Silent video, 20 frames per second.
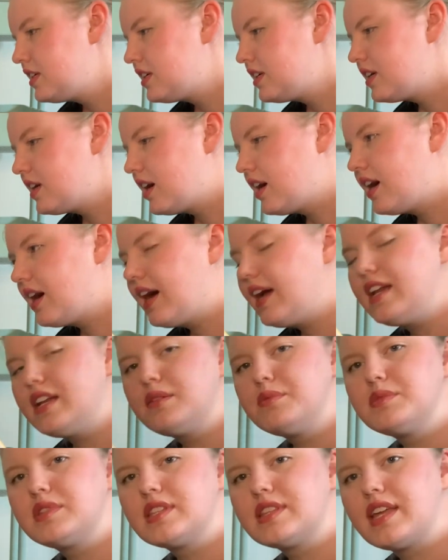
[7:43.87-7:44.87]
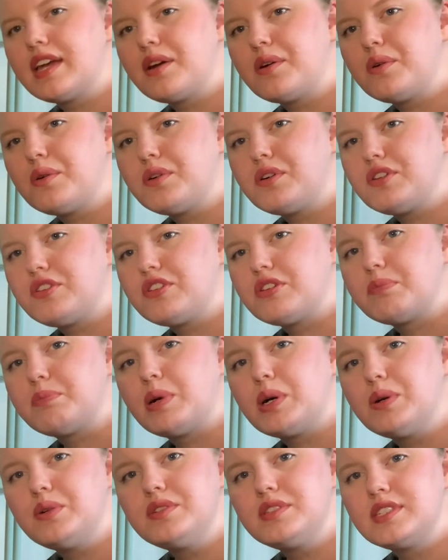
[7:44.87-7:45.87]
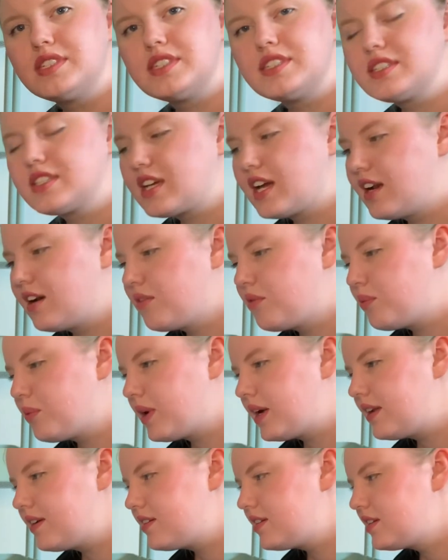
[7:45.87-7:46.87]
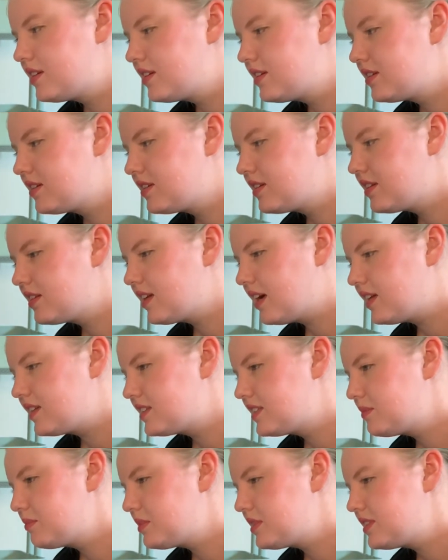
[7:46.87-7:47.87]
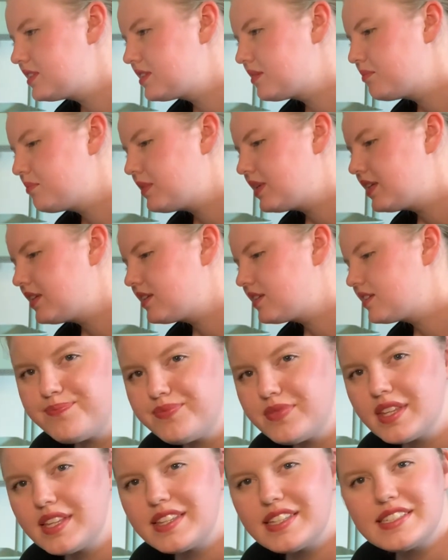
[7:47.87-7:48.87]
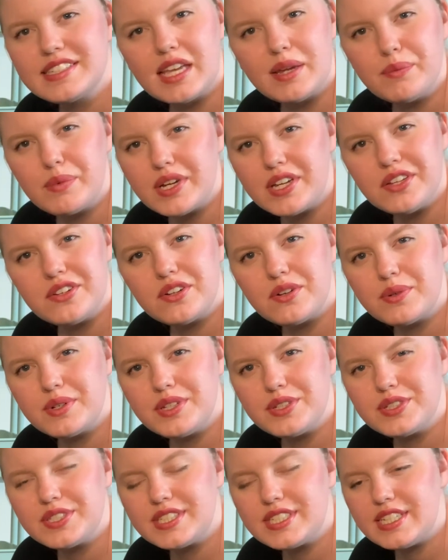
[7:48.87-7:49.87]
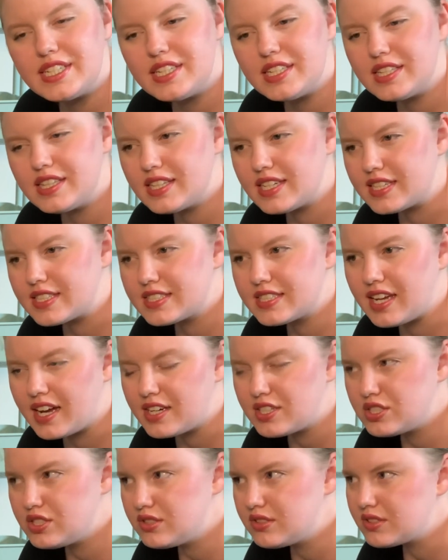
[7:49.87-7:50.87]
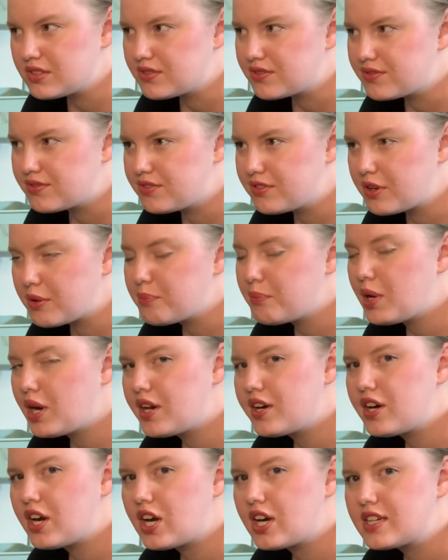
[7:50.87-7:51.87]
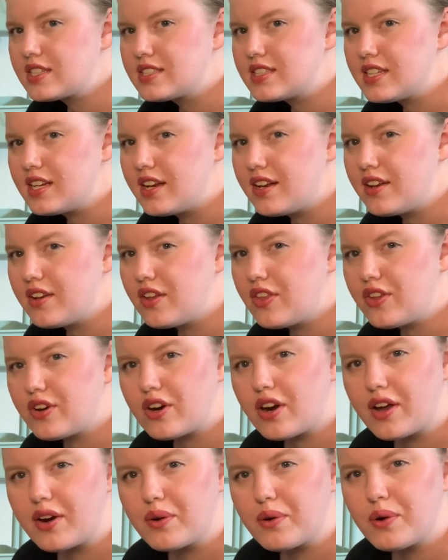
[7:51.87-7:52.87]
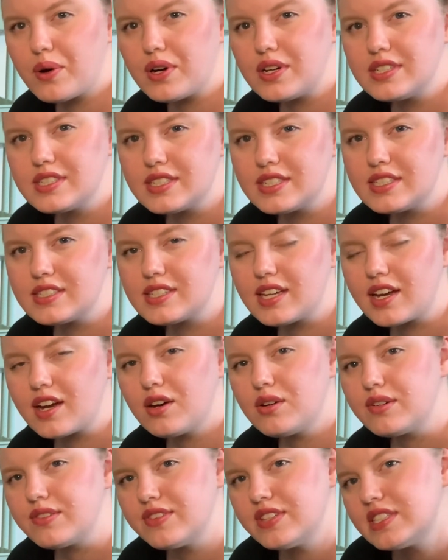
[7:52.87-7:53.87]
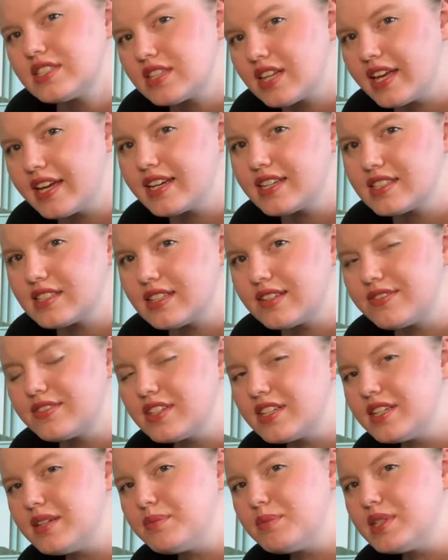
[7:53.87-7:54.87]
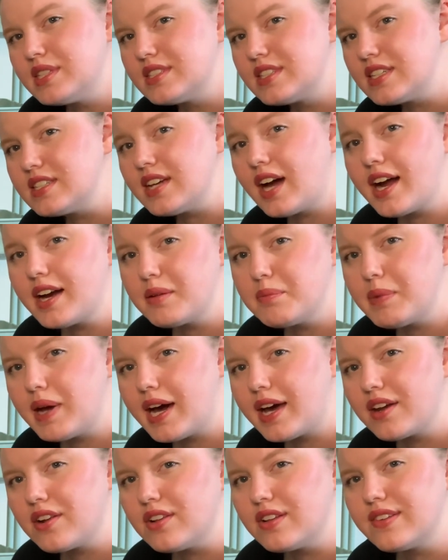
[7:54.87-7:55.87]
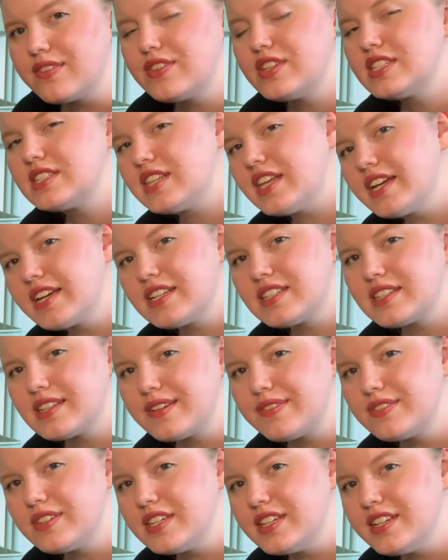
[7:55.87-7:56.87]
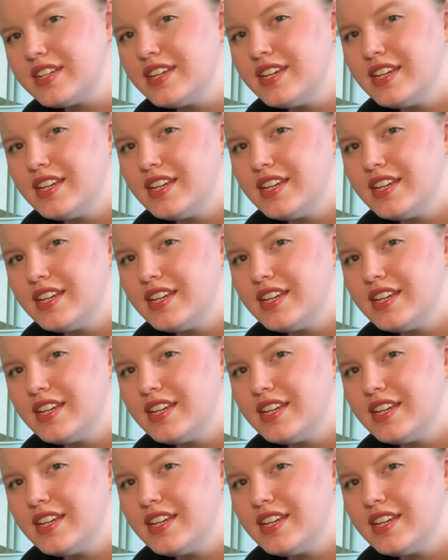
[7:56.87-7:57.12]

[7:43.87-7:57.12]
uh, items that they hold or poses, kind of what that symbolism meant the same way, you know, when you see like statues of monarchs and they're on a horse and it's like, oh, if this leg is lifted, it means they died in battle. If this leg is lifted,